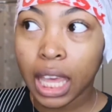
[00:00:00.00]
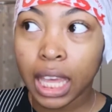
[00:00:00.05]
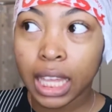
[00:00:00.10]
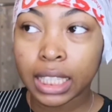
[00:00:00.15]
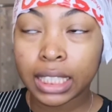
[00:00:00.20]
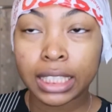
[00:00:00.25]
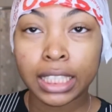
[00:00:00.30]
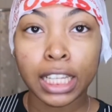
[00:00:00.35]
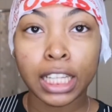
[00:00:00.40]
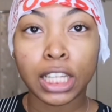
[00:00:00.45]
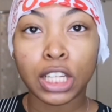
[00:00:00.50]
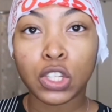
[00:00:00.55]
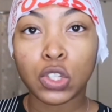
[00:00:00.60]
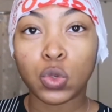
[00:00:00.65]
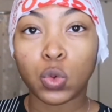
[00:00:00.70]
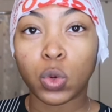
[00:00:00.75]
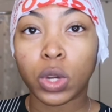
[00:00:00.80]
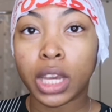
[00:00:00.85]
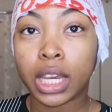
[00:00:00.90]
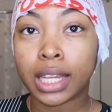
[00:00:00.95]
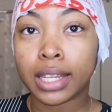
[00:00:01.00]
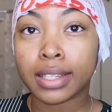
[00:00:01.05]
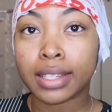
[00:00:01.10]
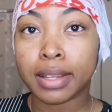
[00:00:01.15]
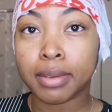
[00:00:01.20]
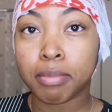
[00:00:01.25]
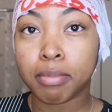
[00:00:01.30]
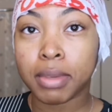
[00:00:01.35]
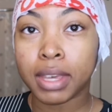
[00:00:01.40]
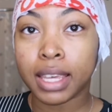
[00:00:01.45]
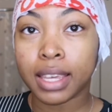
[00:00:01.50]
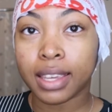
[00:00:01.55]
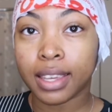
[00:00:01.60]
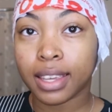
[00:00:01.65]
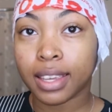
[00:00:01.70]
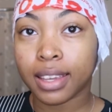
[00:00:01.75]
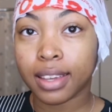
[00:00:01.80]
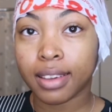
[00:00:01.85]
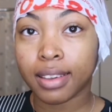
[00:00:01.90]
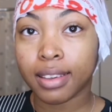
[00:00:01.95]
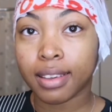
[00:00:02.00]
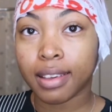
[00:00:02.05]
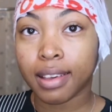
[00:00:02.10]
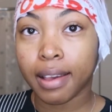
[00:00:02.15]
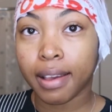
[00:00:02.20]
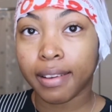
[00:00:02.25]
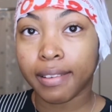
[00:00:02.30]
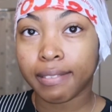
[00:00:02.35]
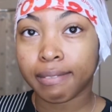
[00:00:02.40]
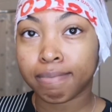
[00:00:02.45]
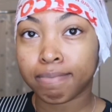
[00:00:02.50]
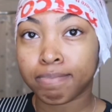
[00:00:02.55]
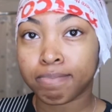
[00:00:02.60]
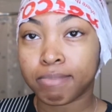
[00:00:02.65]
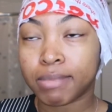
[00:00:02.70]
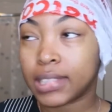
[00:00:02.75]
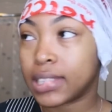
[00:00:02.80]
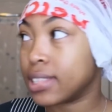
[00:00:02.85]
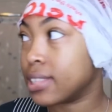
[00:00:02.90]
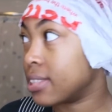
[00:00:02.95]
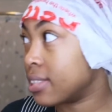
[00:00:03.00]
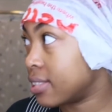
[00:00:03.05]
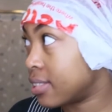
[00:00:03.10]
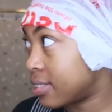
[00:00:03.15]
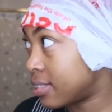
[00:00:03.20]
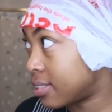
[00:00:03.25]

Still looks red to me, but